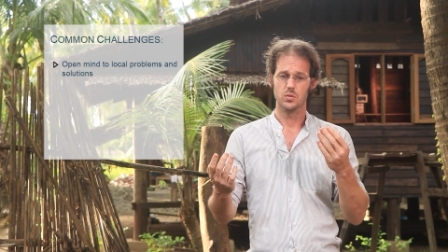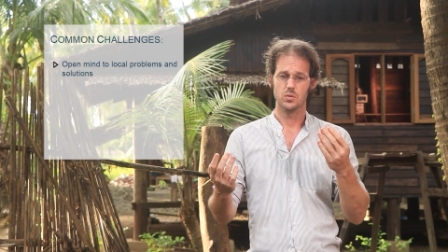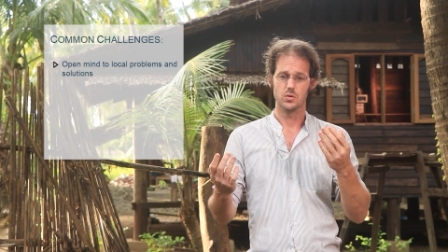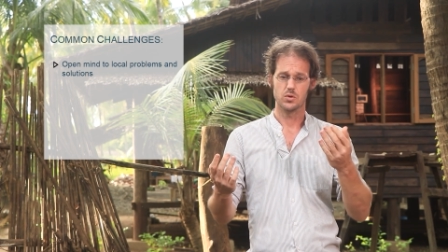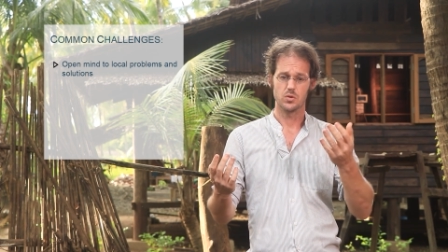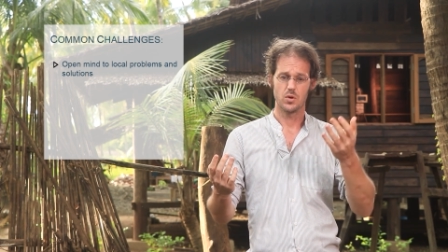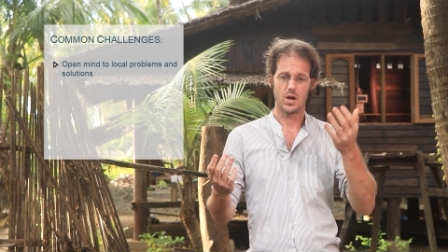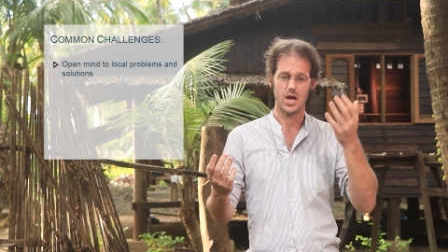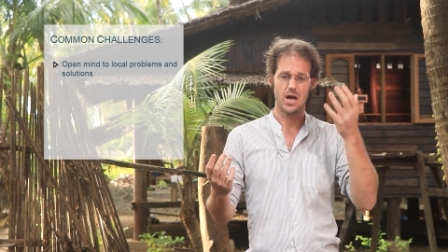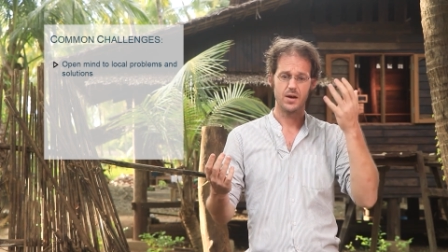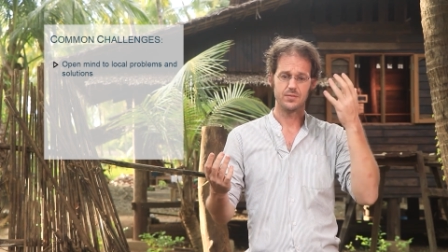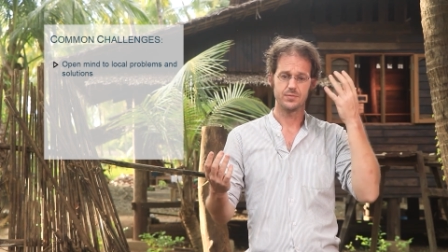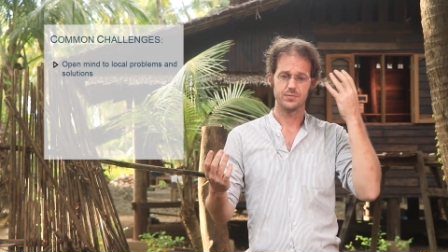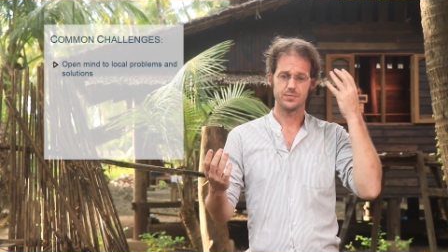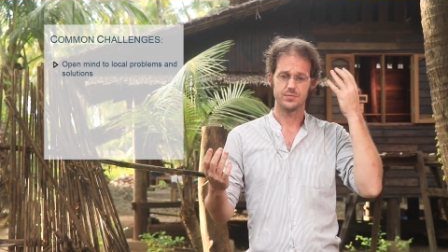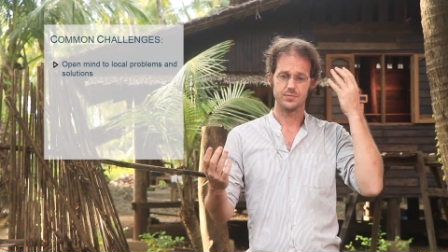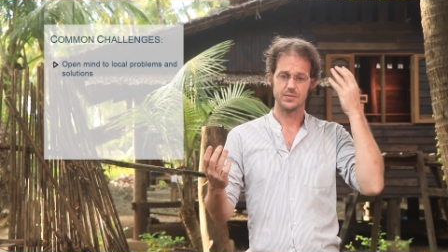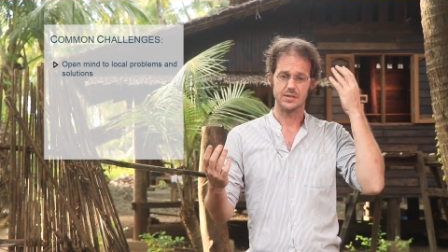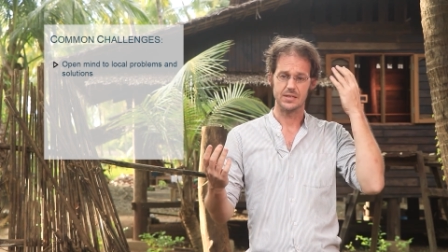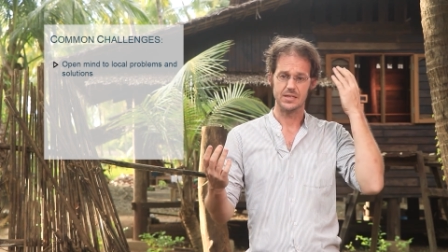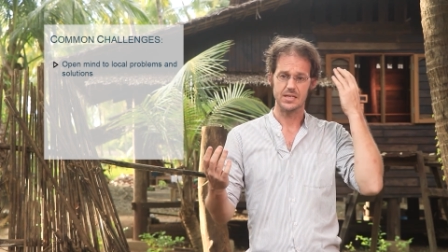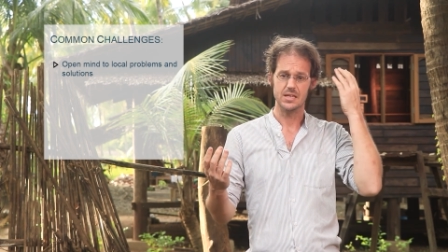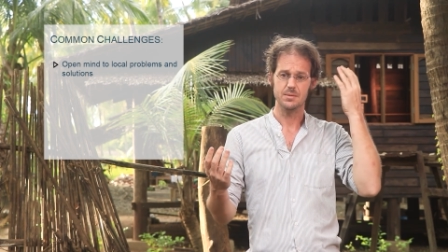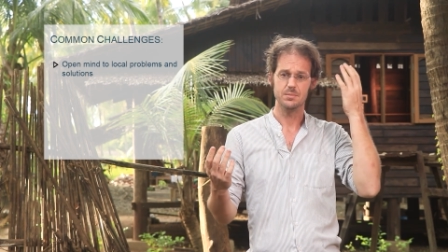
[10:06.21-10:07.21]
have
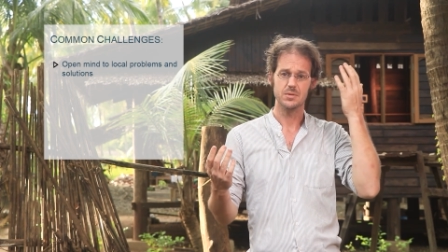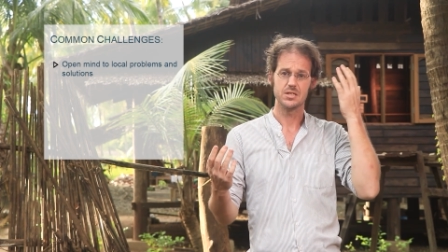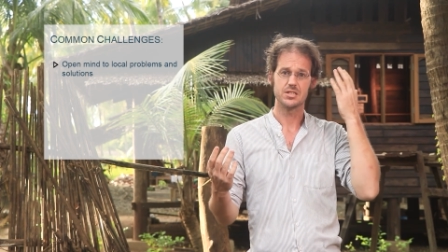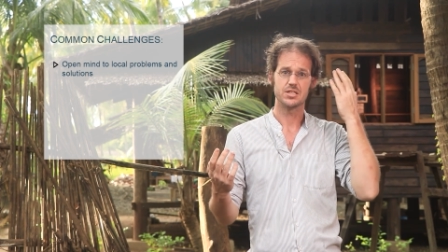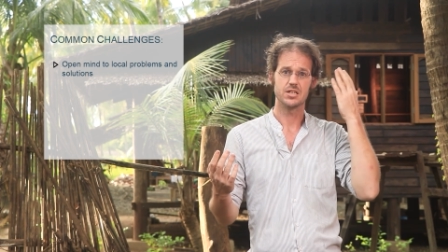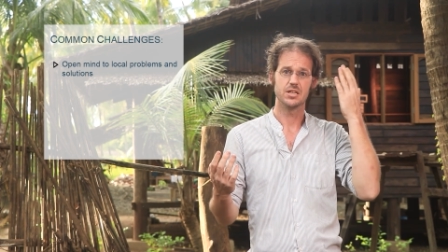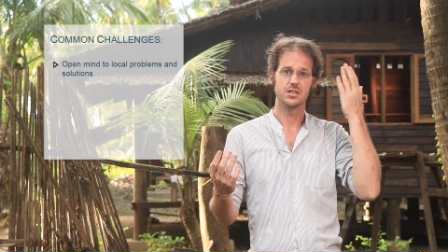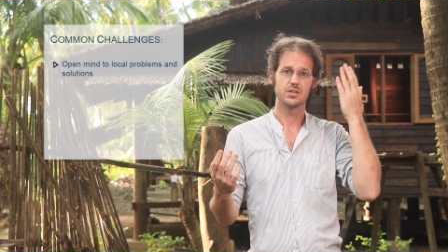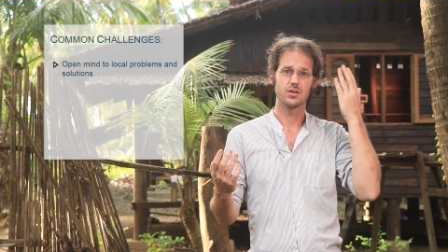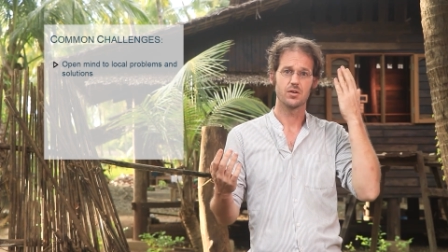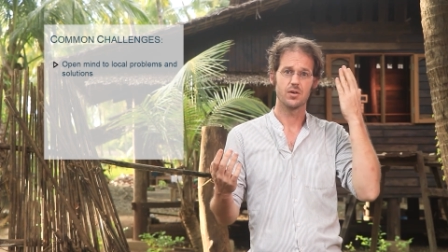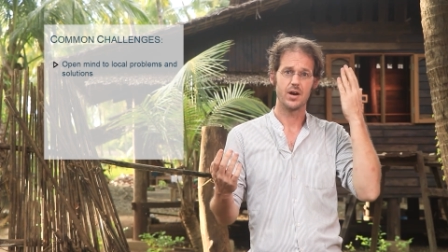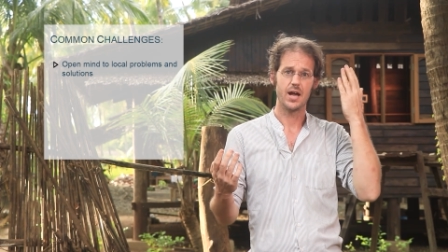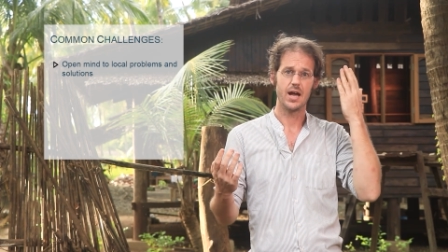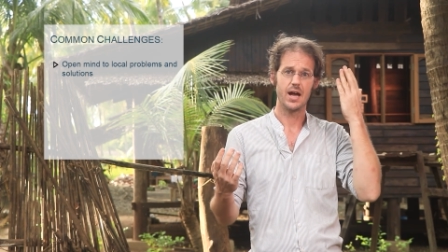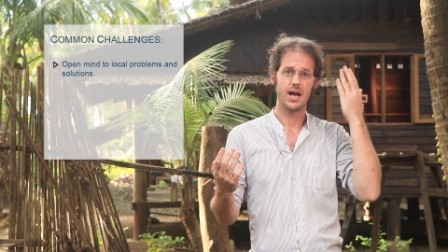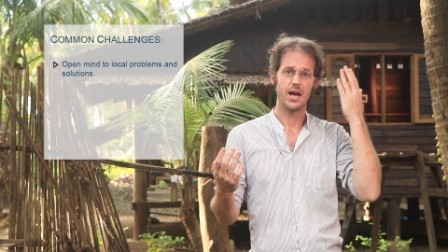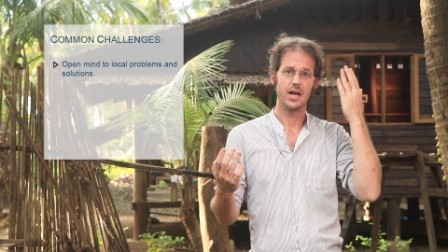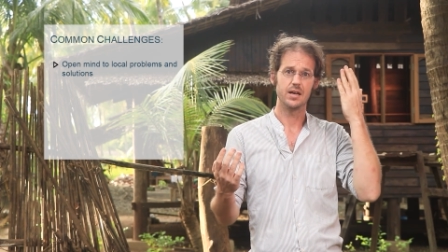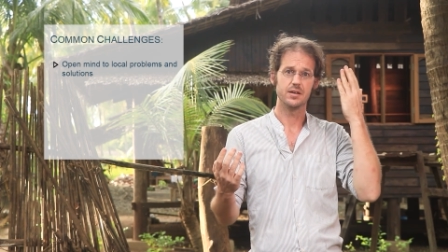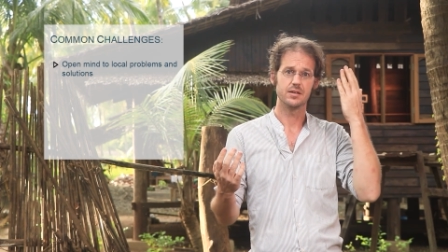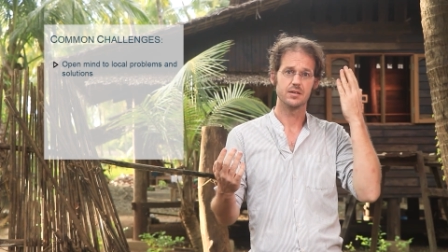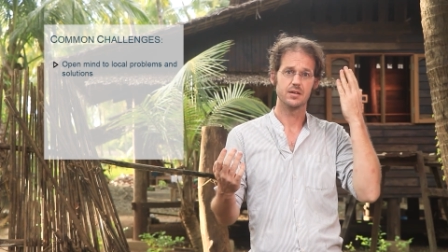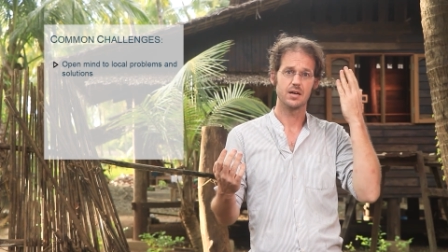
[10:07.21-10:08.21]
an image in your
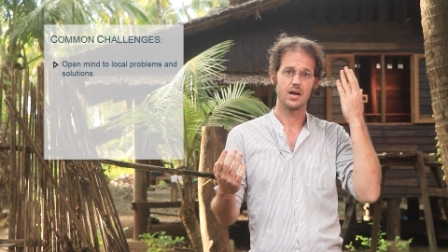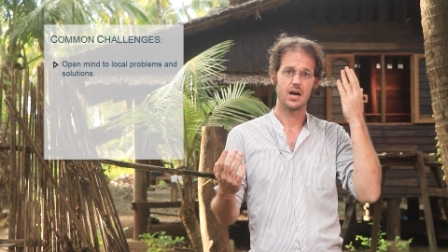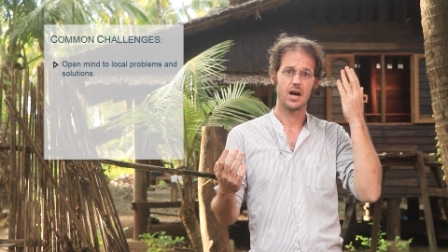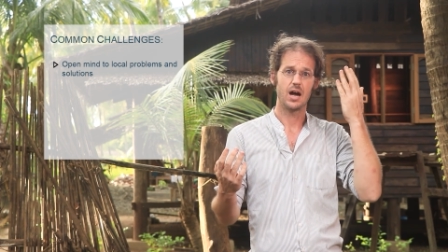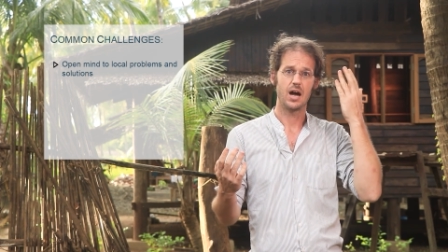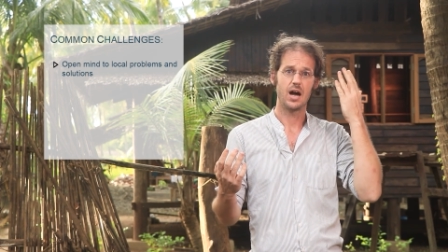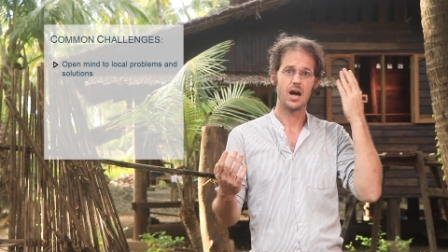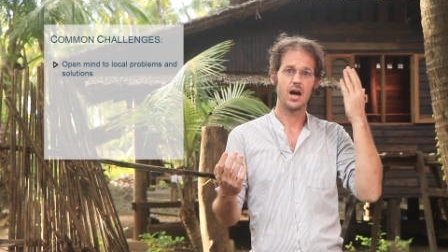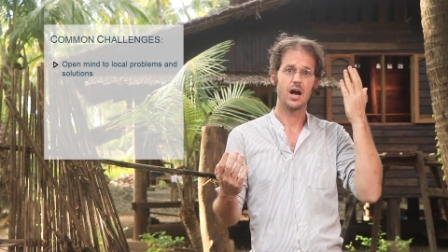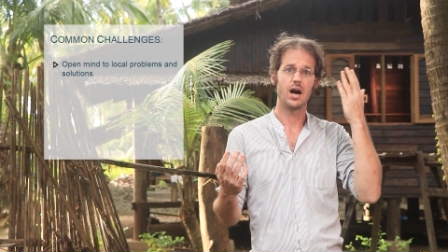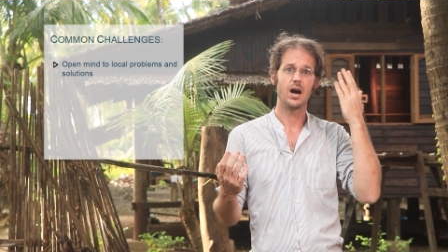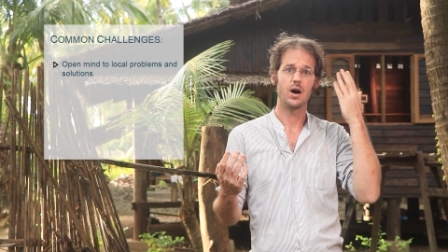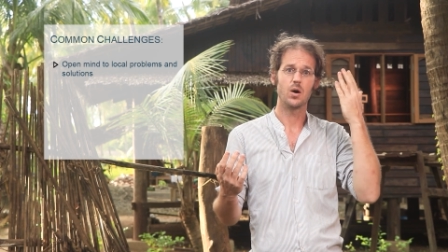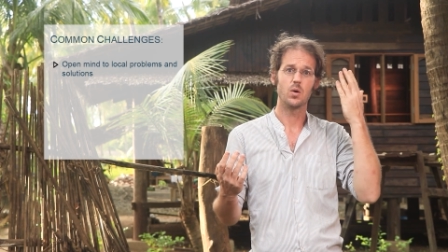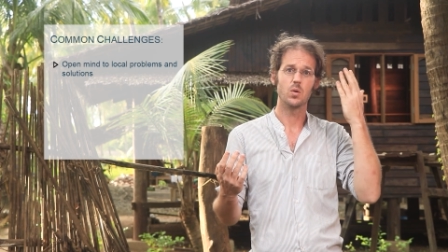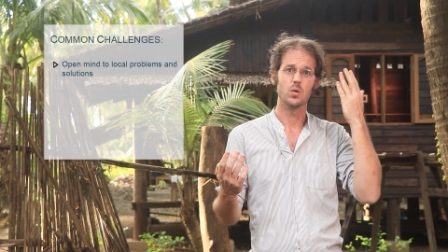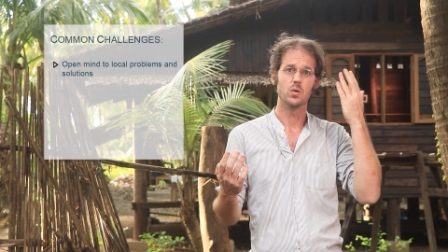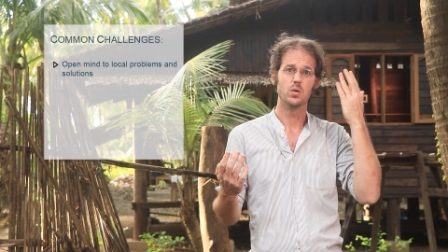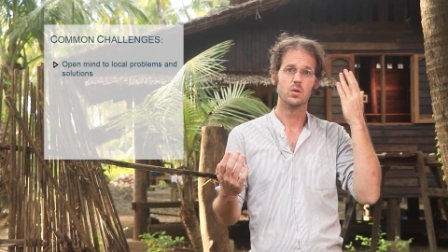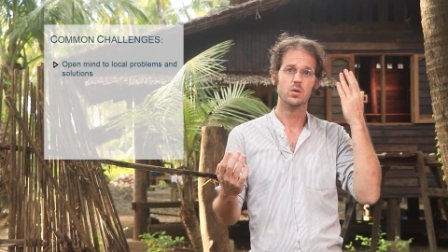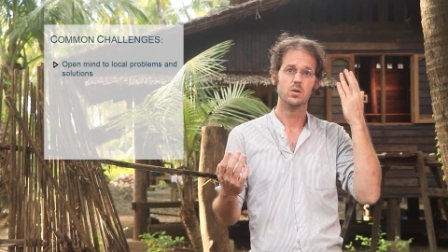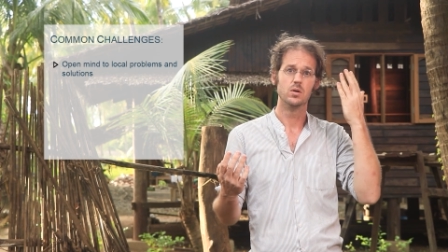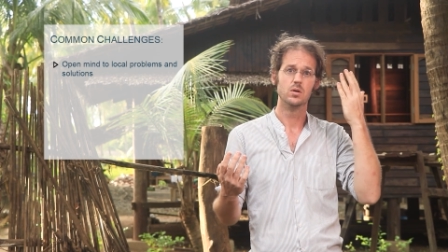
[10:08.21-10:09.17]
head how